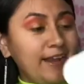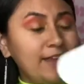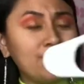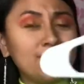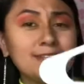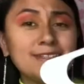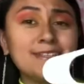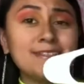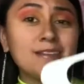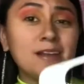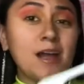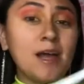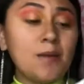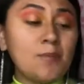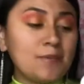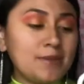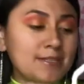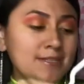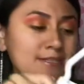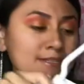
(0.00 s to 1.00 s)
And this
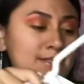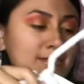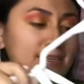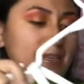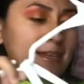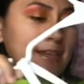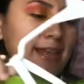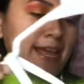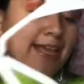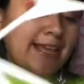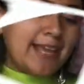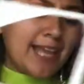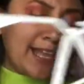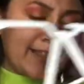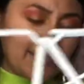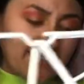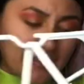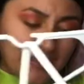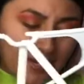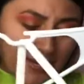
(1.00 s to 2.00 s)
top is like
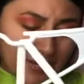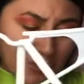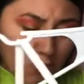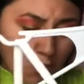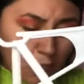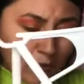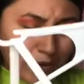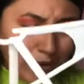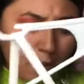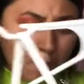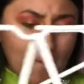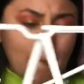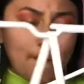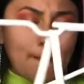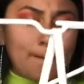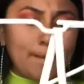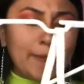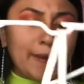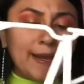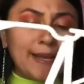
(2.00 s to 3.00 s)
athletic wear,
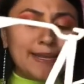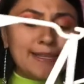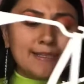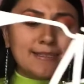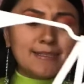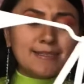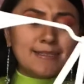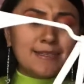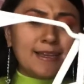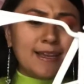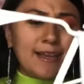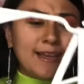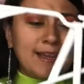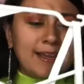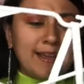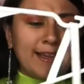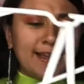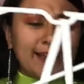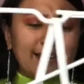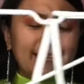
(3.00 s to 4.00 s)
but
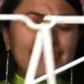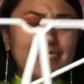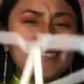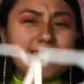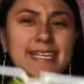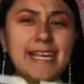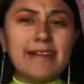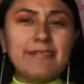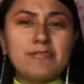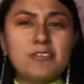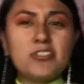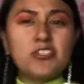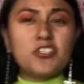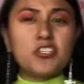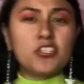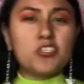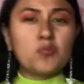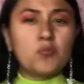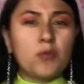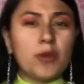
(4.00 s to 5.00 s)
it's safe to
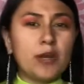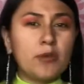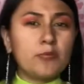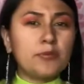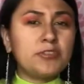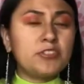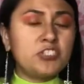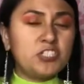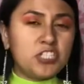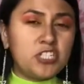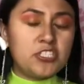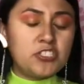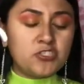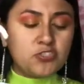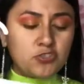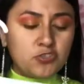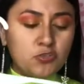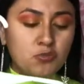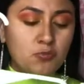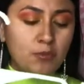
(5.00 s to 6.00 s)
just wear with jeans
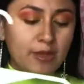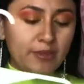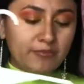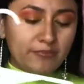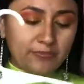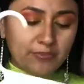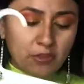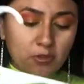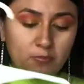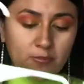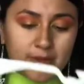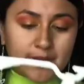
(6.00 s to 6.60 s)
too I feel